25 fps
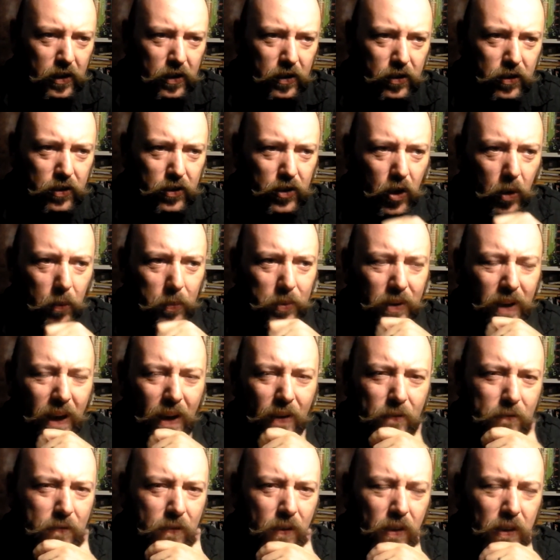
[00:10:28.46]
stops
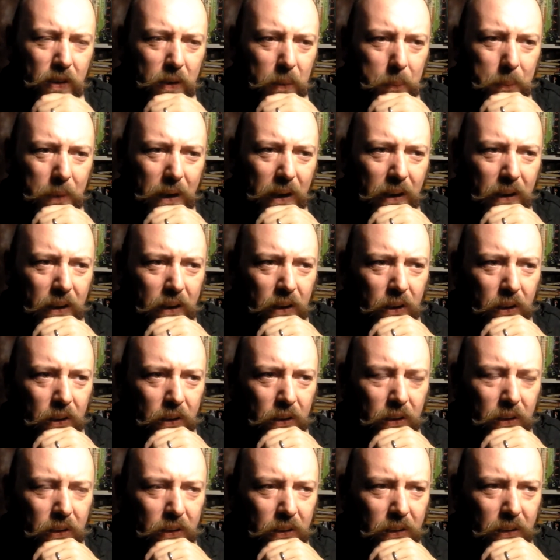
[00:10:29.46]
everything being
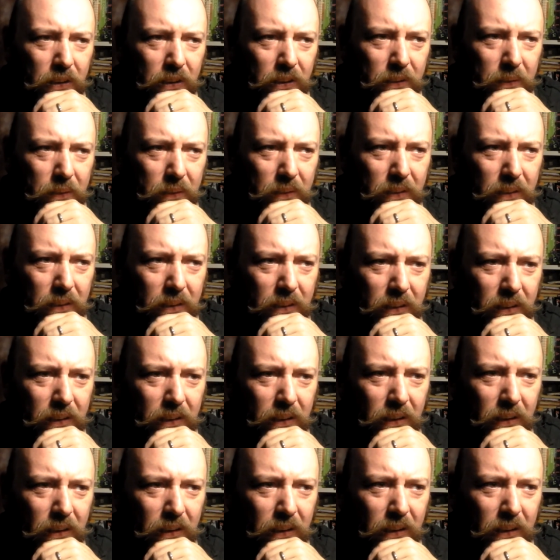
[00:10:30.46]
good,
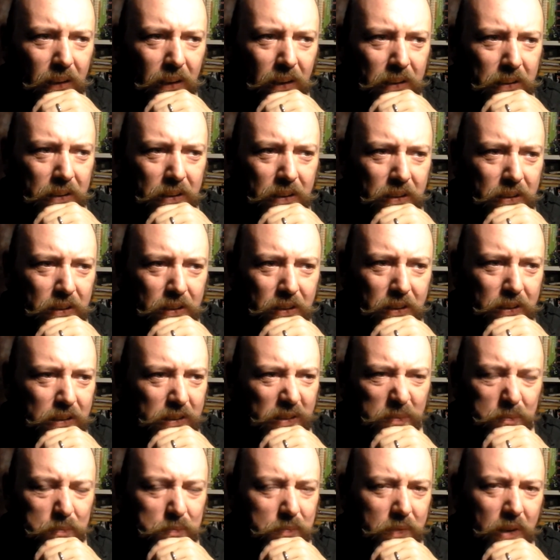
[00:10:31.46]
and you
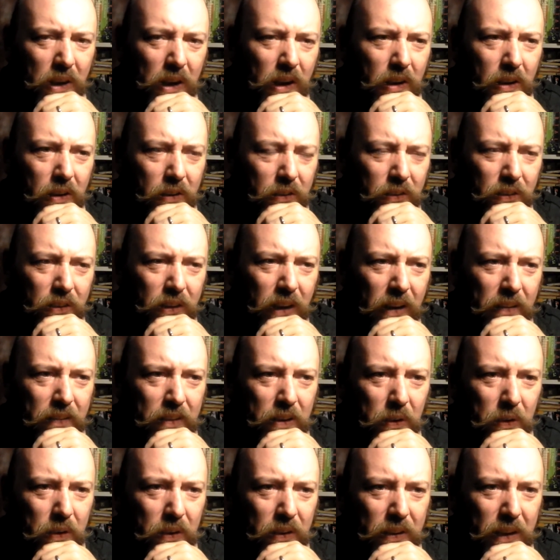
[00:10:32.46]
just can't
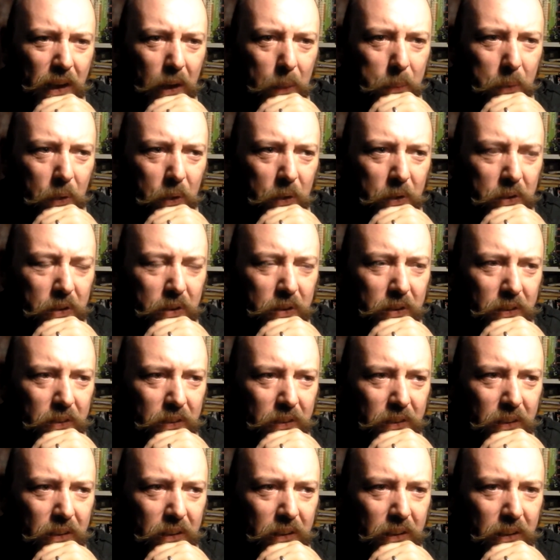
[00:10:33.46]
carry on at that point.
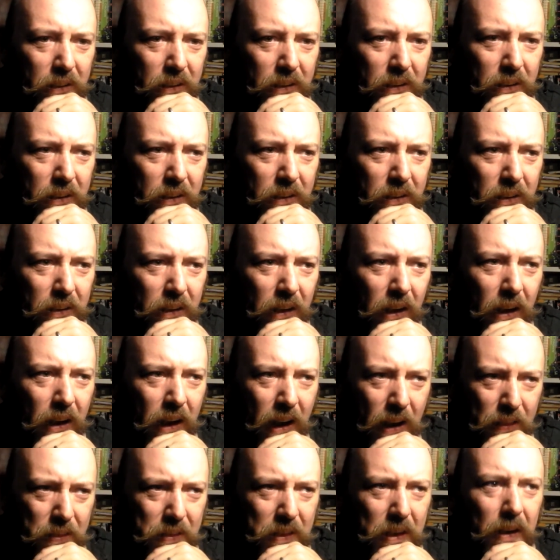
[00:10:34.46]
I
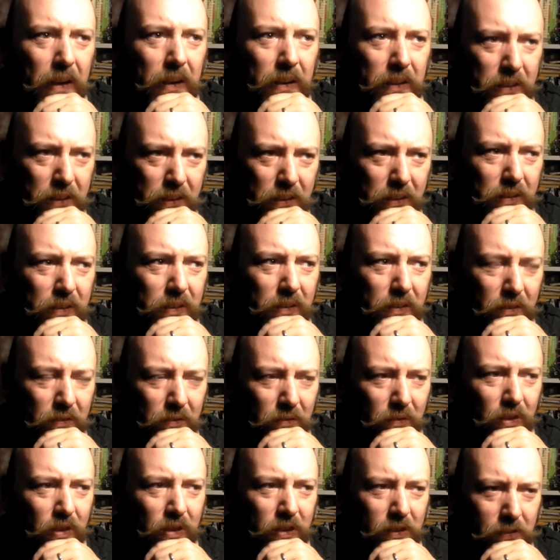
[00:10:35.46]
had that
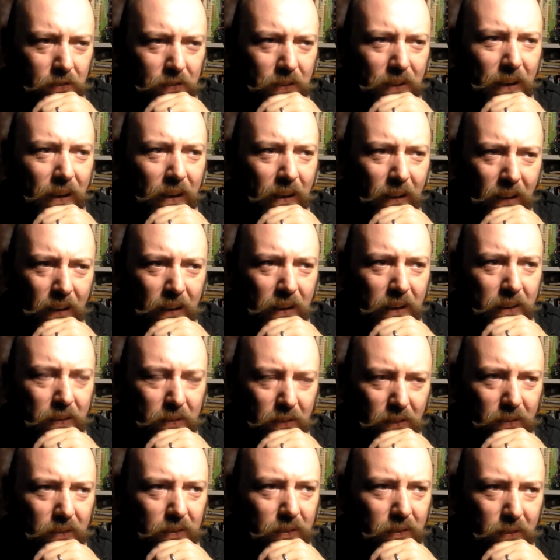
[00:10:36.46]
severely
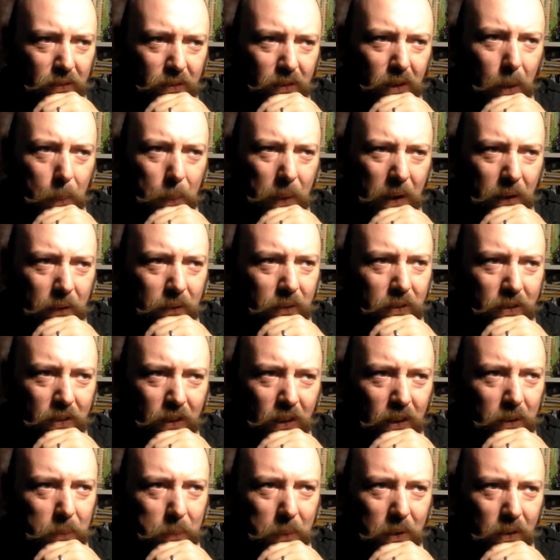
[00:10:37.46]
about
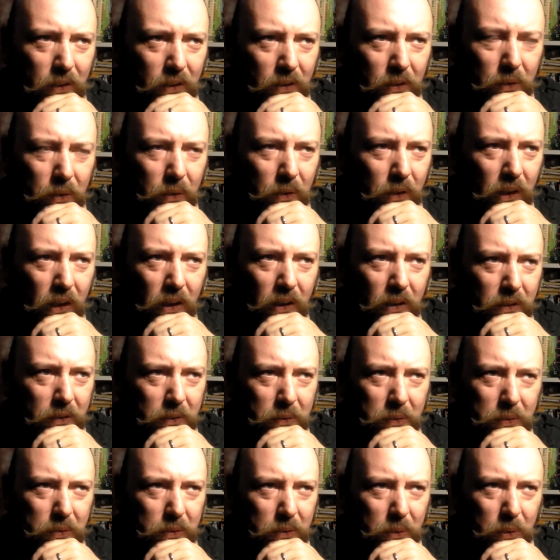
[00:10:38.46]
6 months
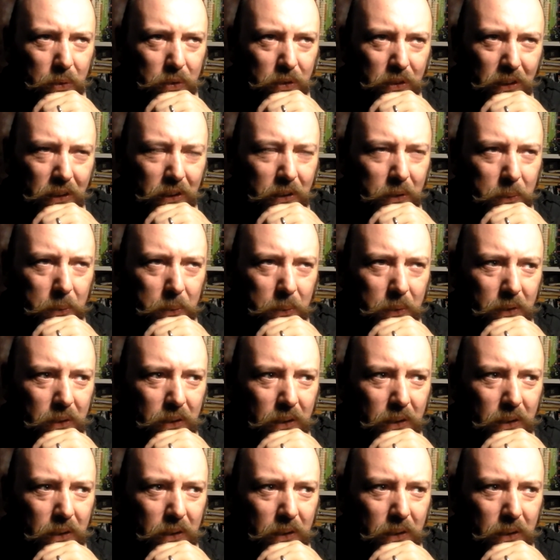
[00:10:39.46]
ago or so,